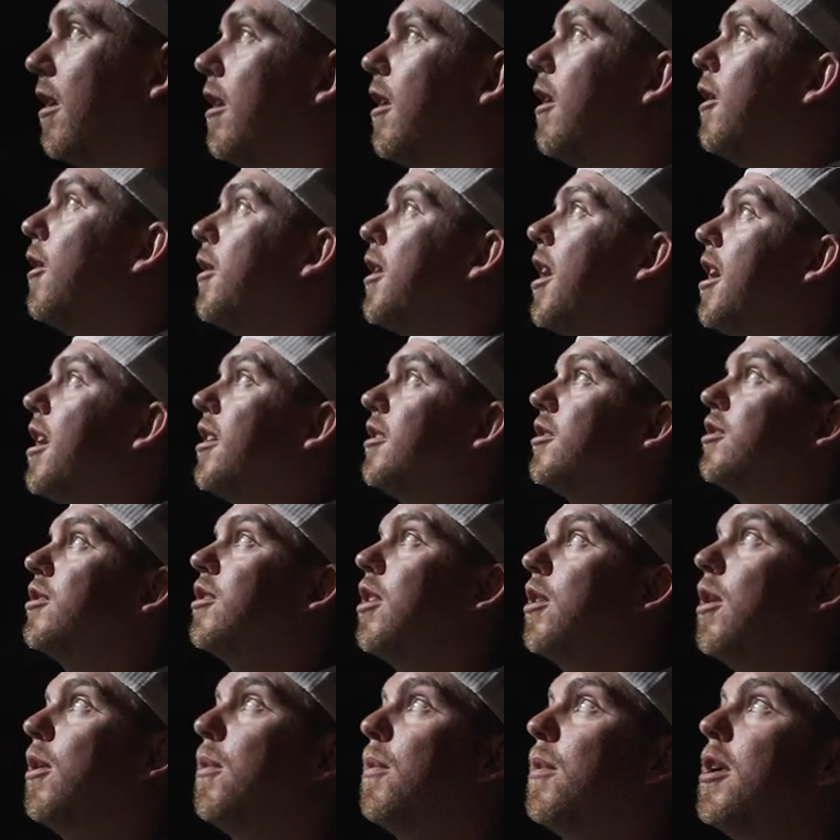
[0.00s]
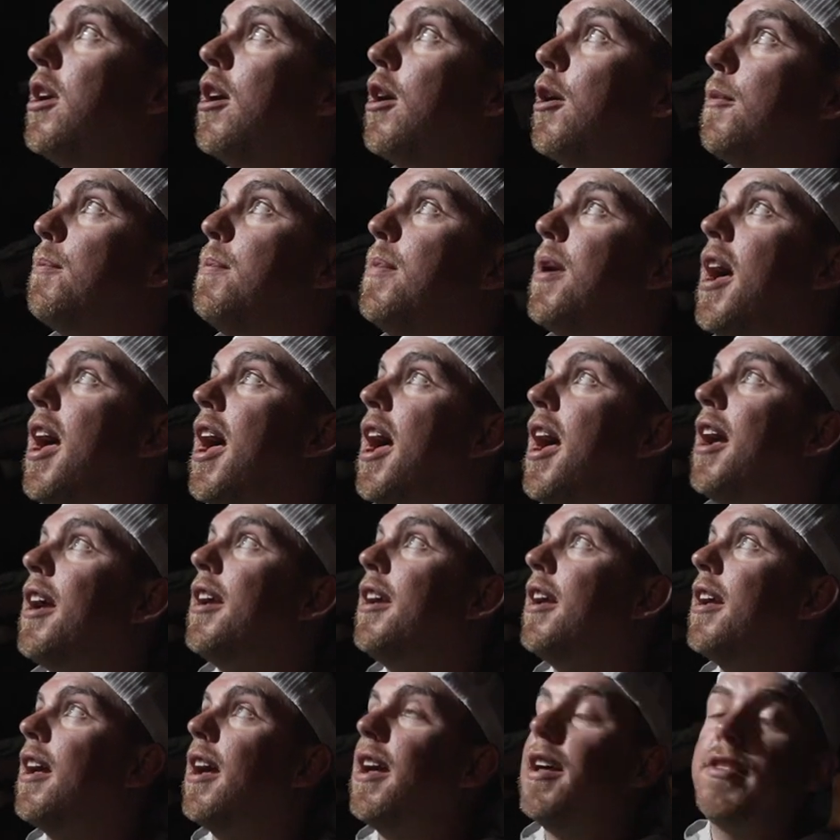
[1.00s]
Okay, so we are
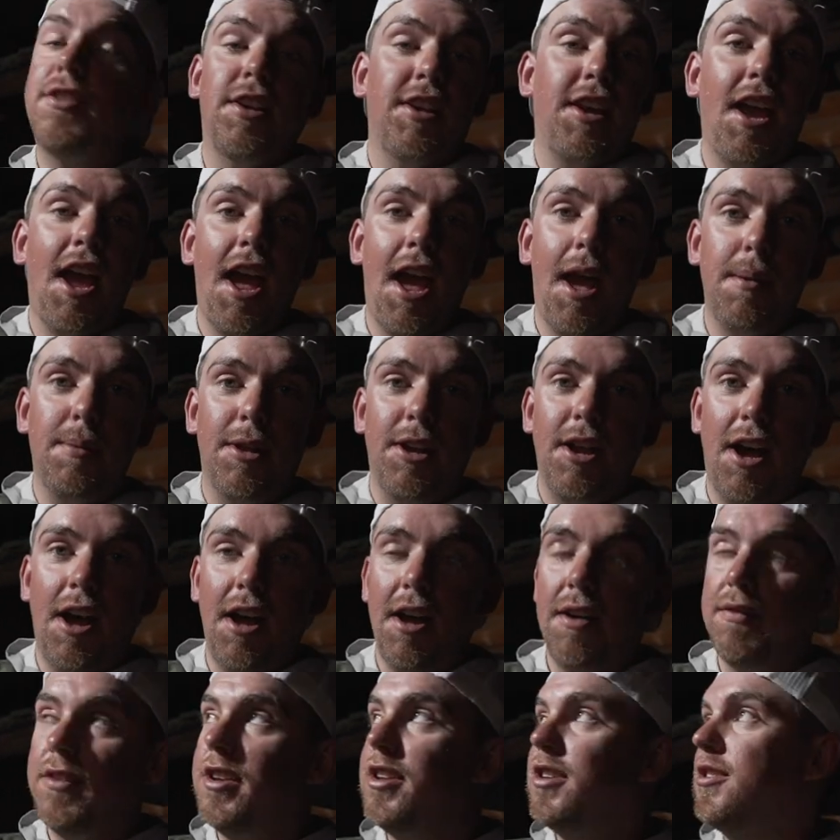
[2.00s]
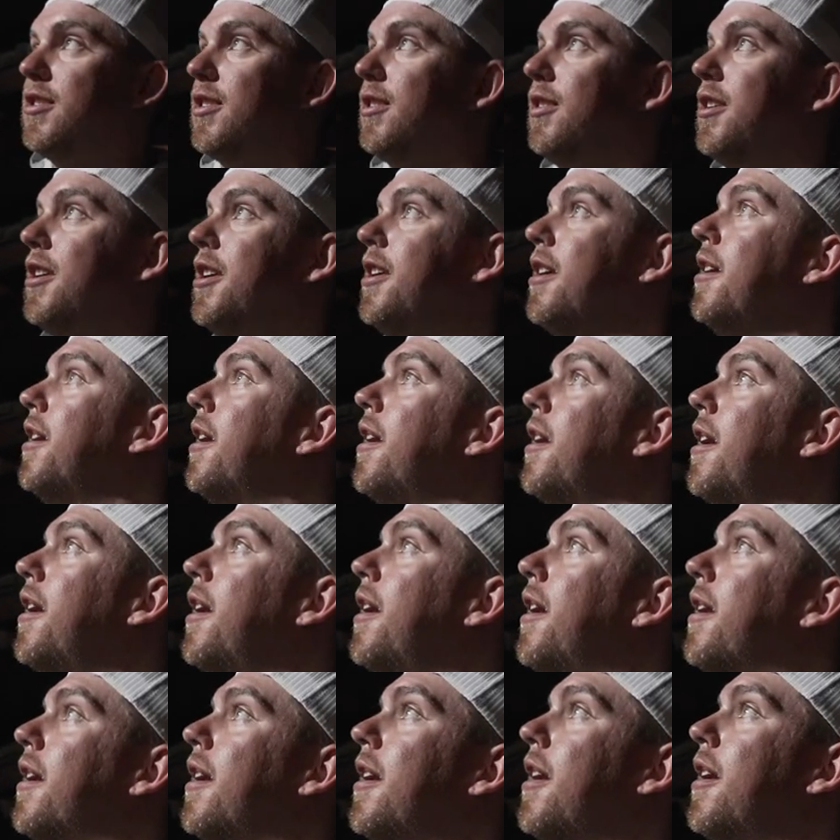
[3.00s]
back at the cabin, obviously.
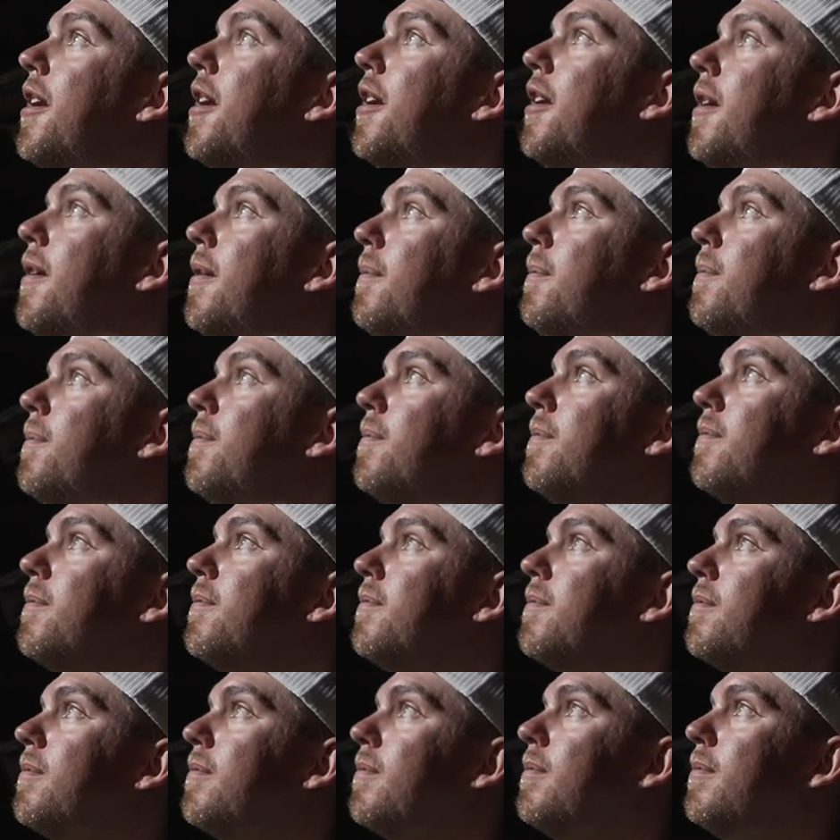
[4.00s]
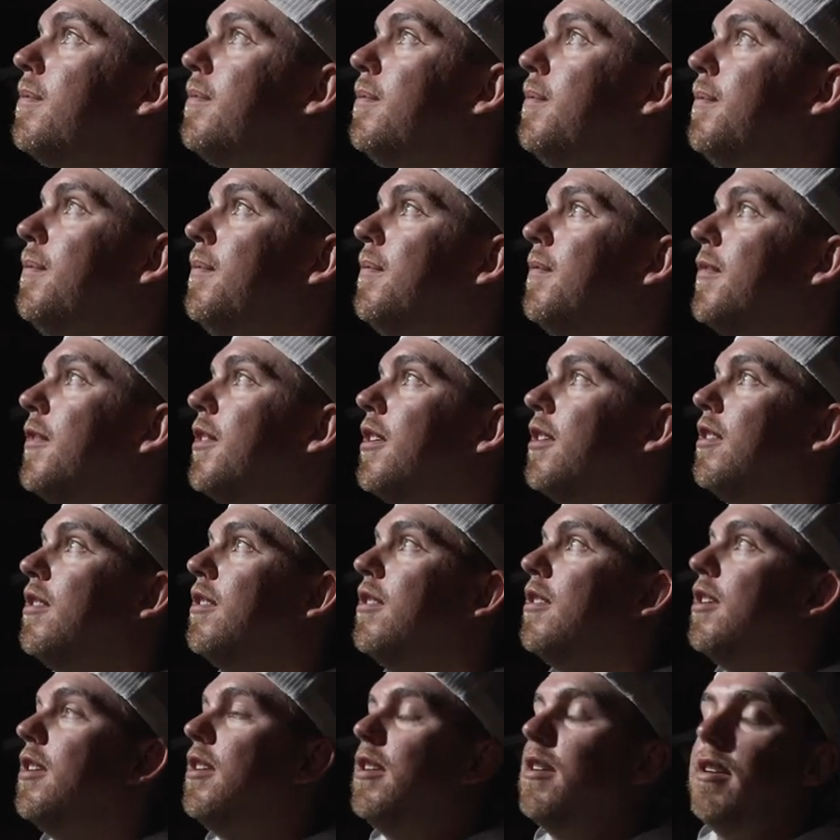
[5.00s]
Um,
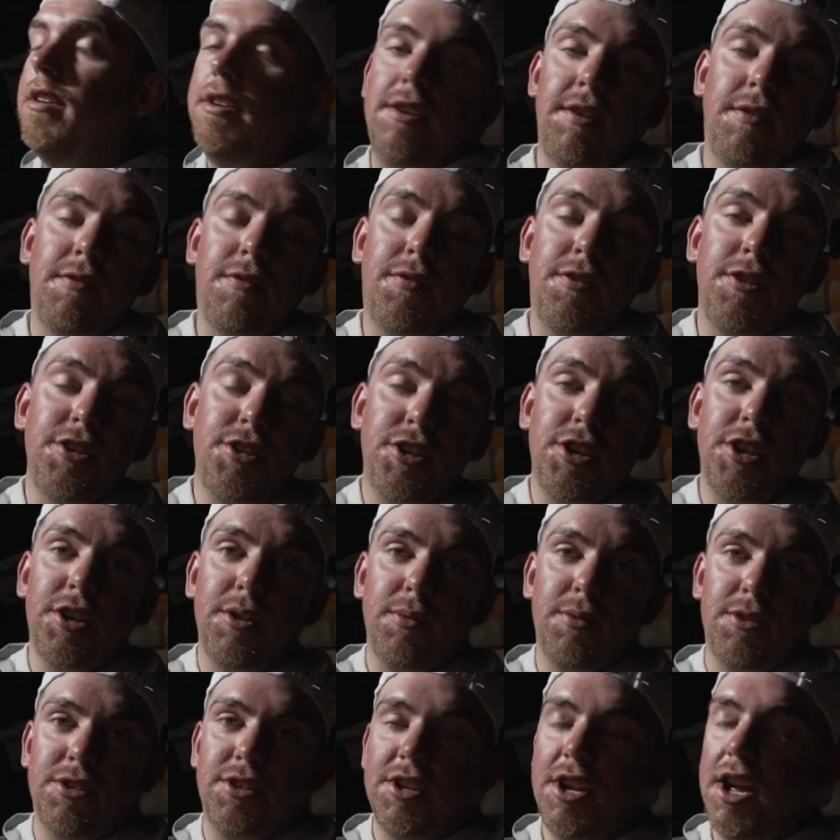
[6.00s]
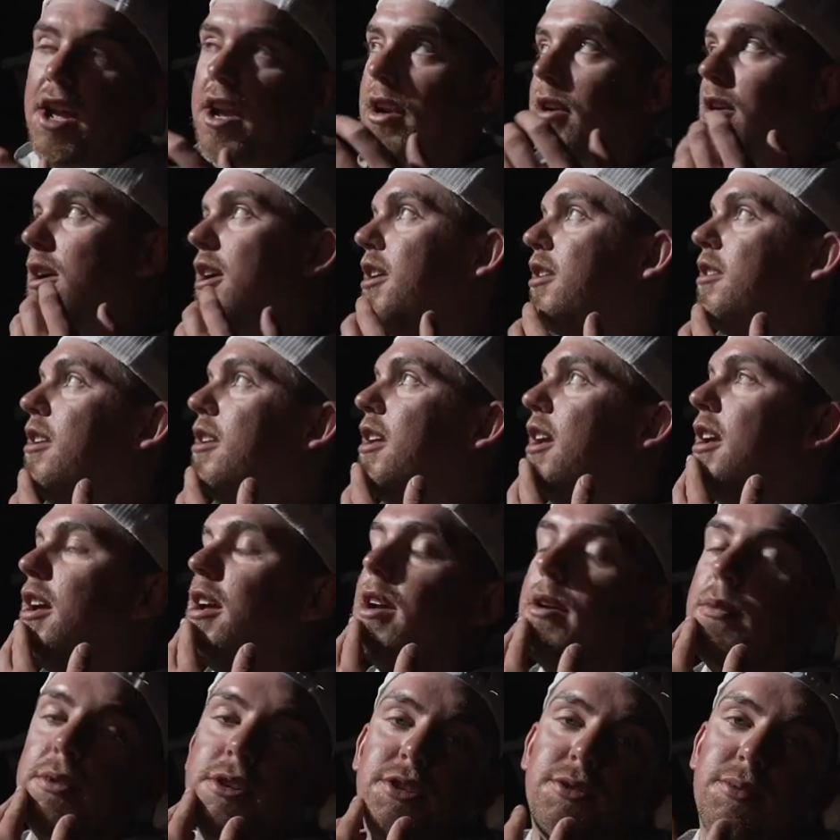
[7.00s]
the fishing was not great
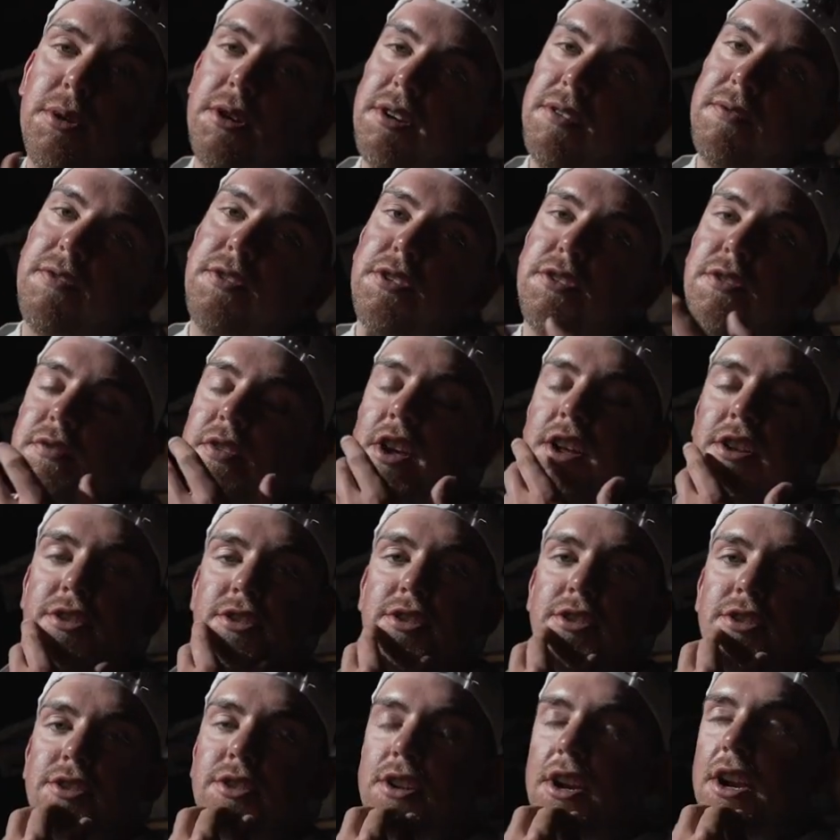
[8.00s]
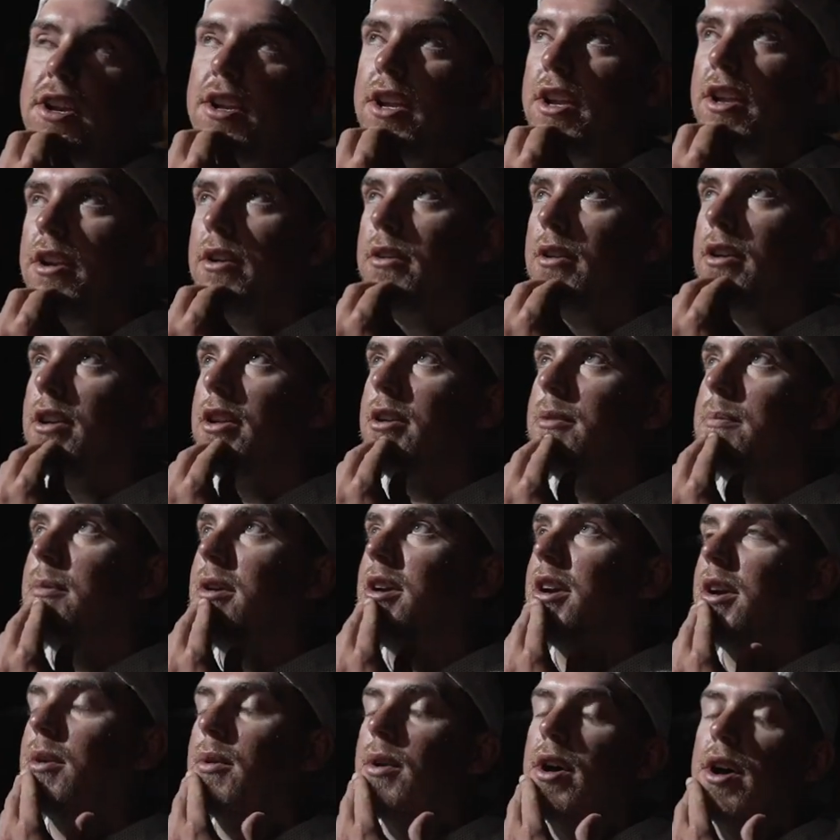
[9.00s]
today. We swung for the fences, tried to get a really
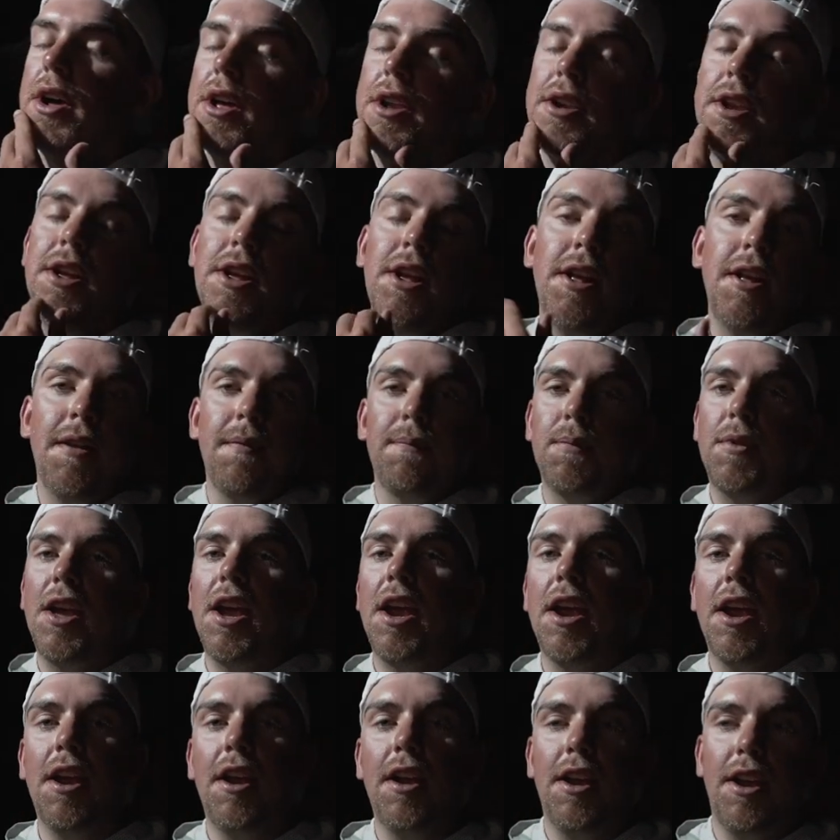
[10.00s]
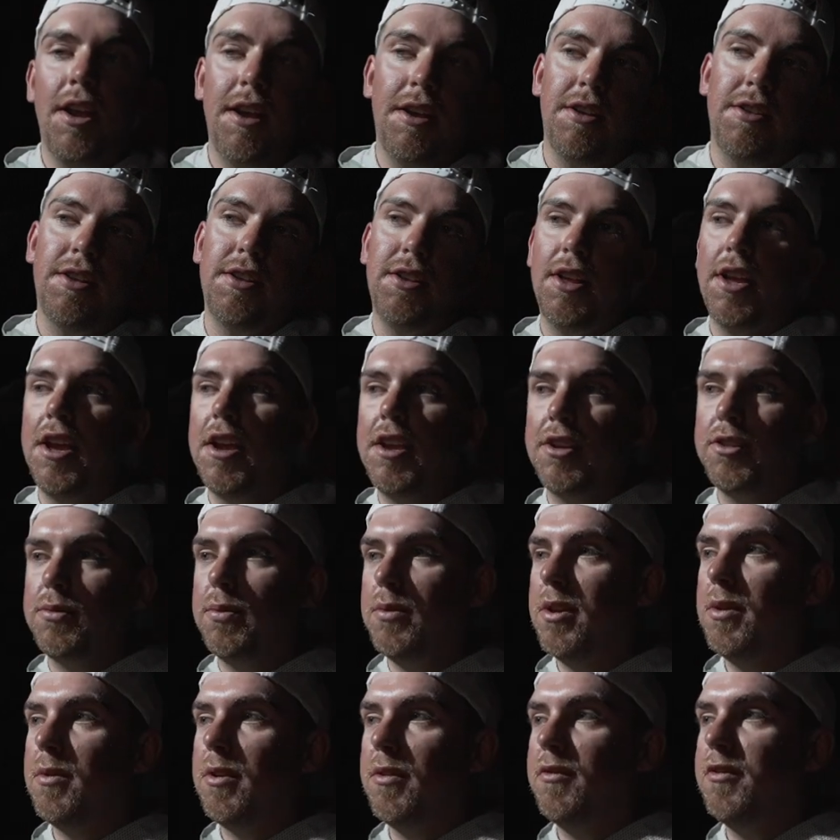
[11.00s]
big one. The area of the lakes
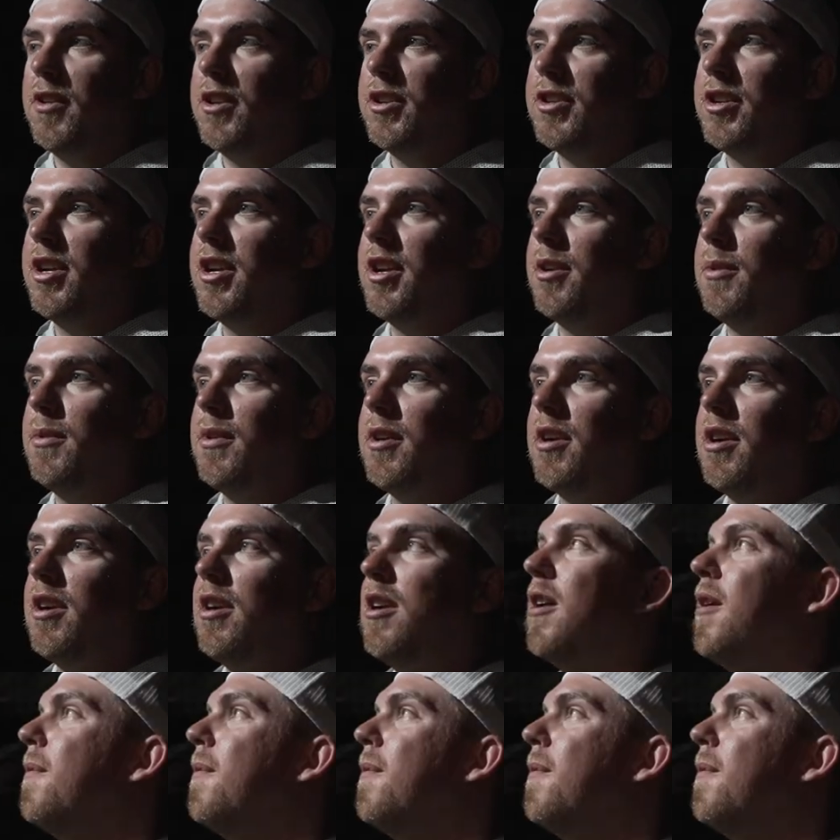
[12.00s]
we were fishing were,